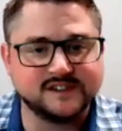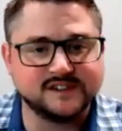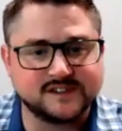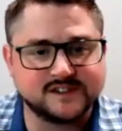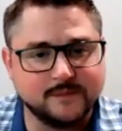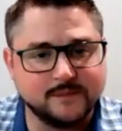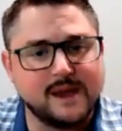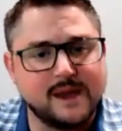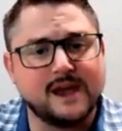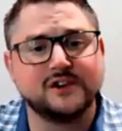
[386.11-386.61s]
It's
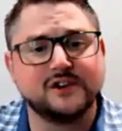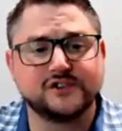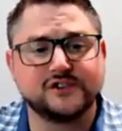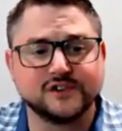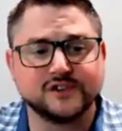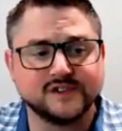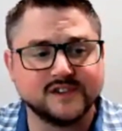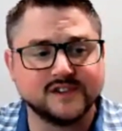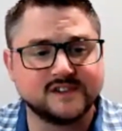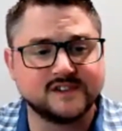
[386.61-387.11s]
the
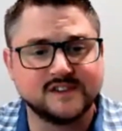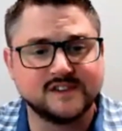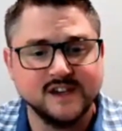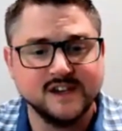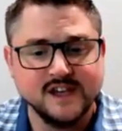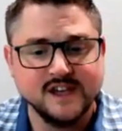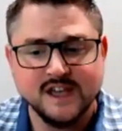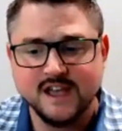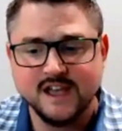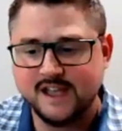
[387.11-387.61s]
managers.
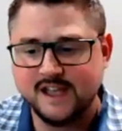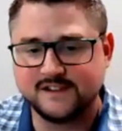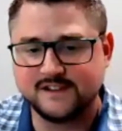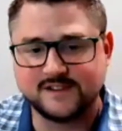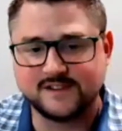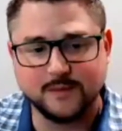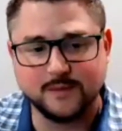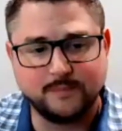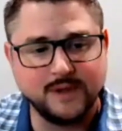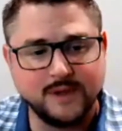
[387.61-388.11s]

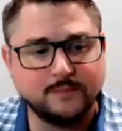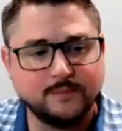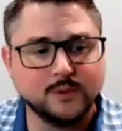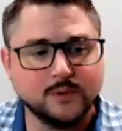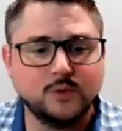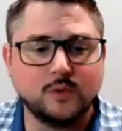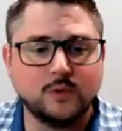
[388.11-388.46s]
It's the people